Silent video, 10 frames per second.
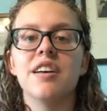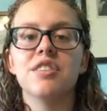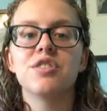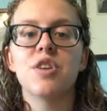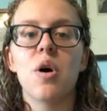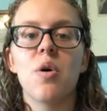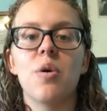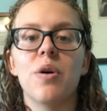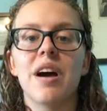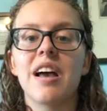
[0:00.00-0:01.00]

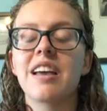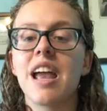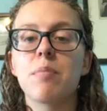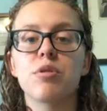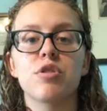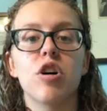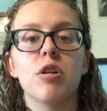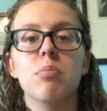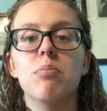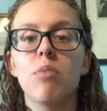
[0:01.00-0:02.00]
So campers
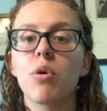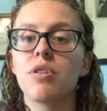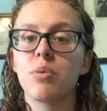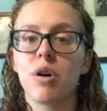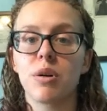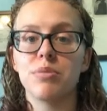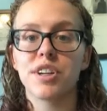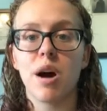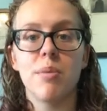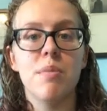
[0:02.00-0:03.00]
are more than welcome to
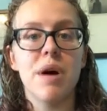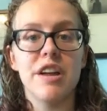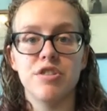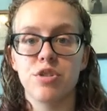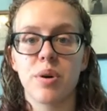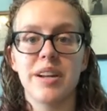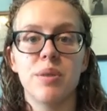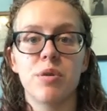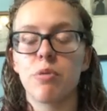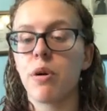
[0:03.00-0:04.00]
come and join
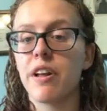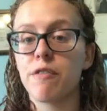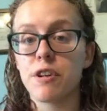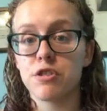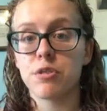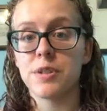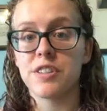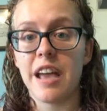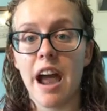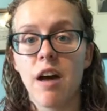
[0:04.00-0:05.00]
in with whatever
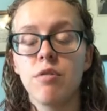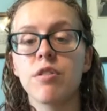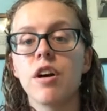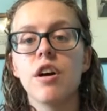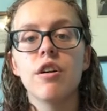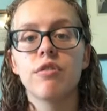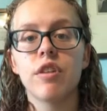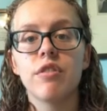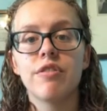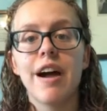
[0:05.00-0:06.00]
instruments they have.
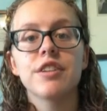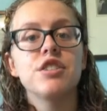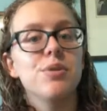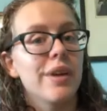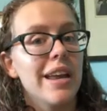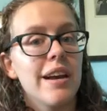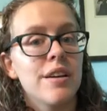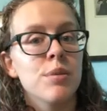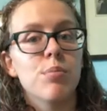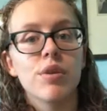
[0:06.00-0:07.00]
Fun fact, you
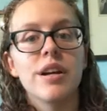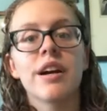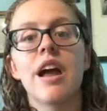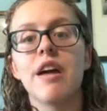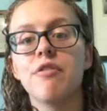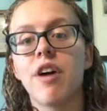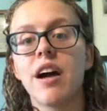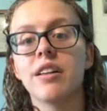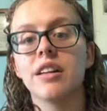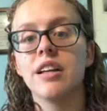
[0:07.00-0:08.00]
can bring a
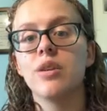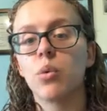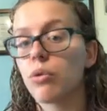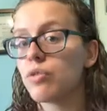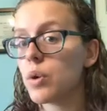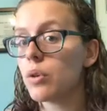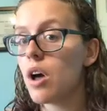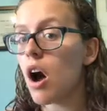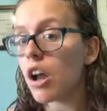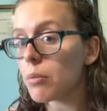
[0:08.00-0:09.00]
violin or
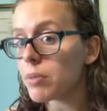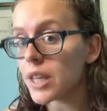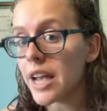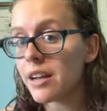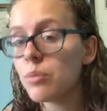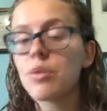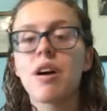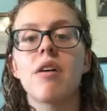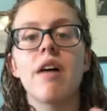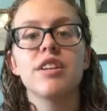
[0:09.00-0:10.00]
viola on a plane
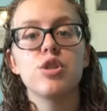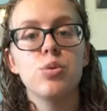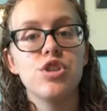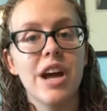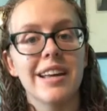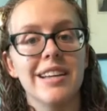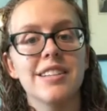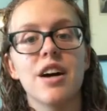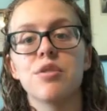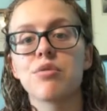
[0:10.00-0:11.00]
without having to check
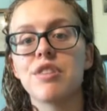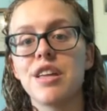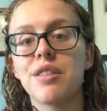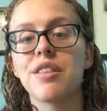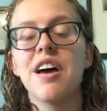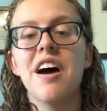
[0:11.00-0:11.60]
it underneath.